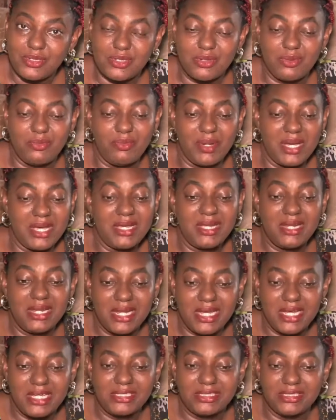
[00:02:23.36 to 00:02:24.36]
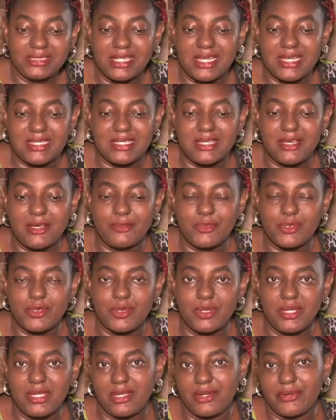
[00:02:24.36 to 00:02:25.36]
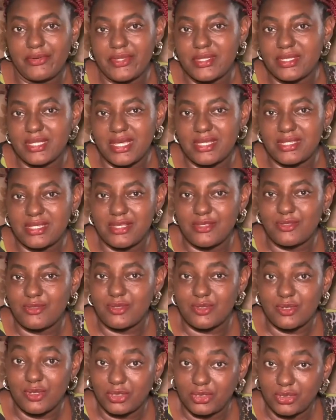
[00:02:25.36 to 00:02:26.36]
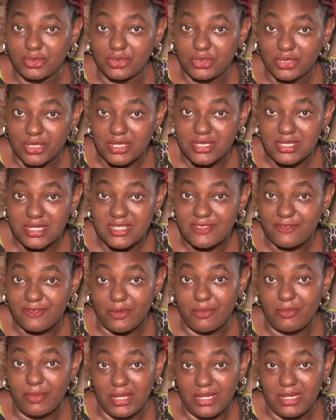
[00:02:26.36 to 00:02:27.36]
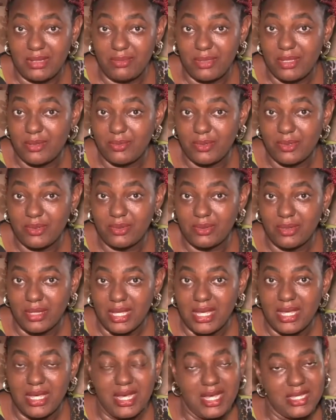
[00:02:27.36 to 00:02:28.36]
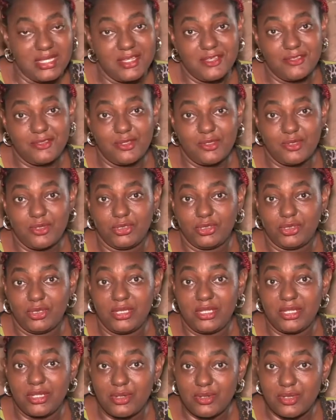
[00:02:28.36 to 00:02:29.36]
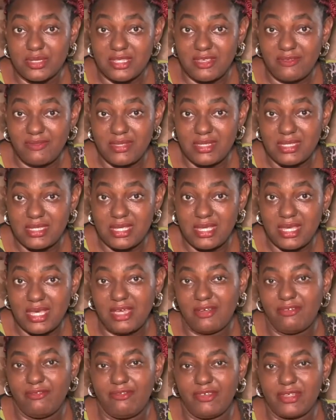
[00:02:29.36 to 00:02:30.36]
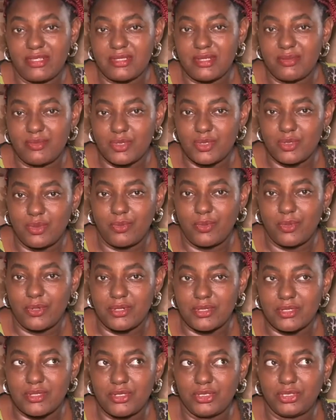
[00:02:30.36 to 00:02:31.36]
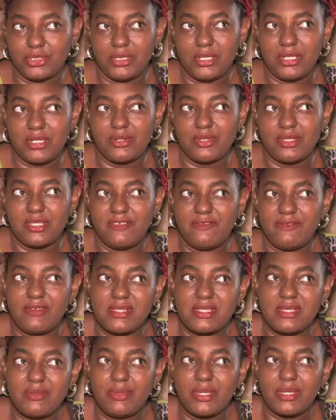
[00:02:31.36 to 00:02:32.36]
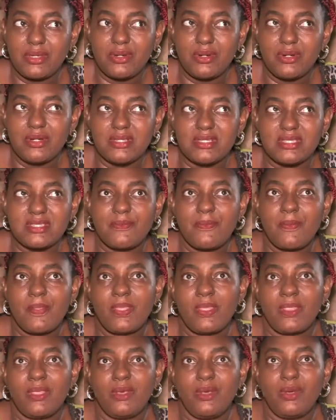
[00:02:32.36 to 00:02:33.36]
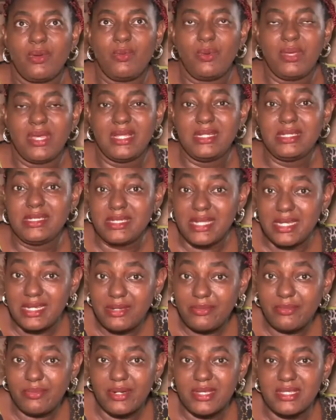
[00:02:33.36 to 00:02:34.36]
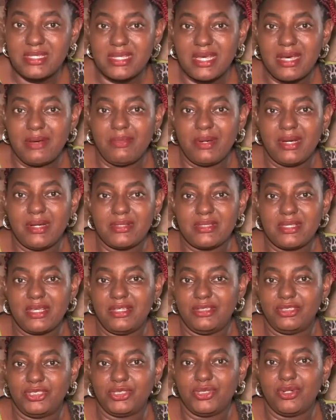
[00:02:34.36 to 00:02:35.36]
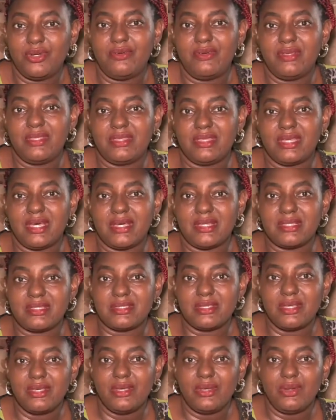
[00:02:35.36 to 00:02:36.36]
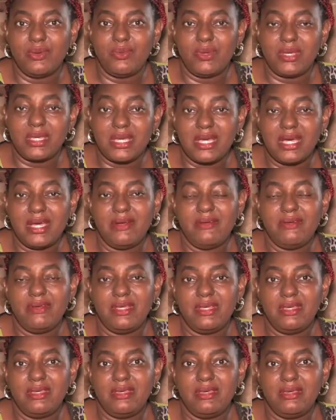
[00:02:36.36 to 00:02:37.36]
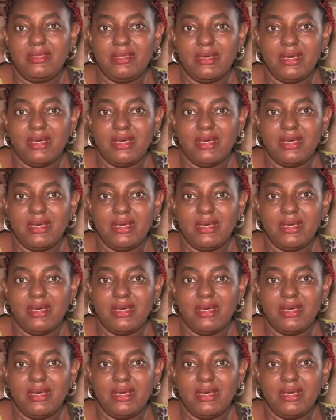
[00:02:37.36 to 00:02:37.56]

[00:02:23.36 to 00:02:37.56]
So by and large, it has helped to increase access to social justice for many people, access to social inclusivity and victim support. Social inclusivity because we are deliberate about ensuring that we carry,